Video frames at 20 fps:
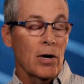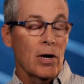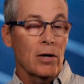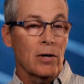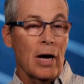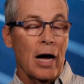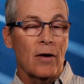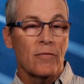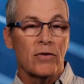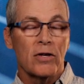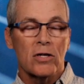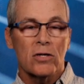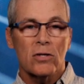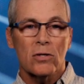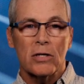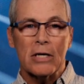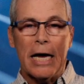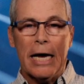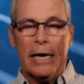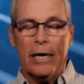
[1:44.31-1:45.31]
Well,
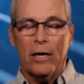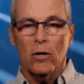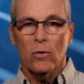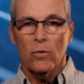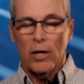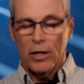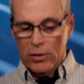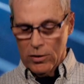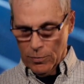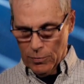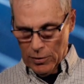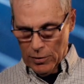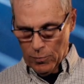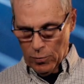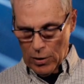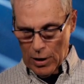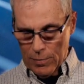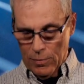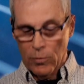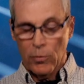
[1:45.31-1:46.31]
obviously hail. That's a
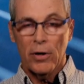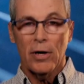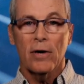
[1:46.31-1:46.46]
big problem.